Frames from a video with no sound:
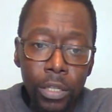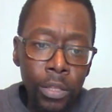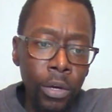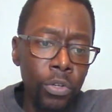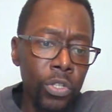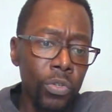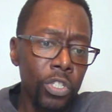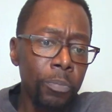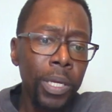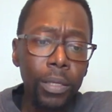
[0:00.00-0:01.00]
those who
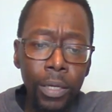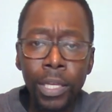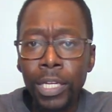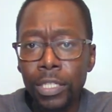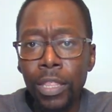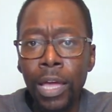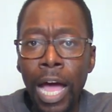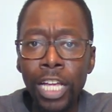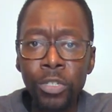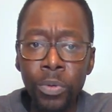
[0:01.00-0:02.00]
speak against the
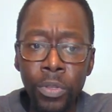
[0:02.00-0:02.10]
gospel,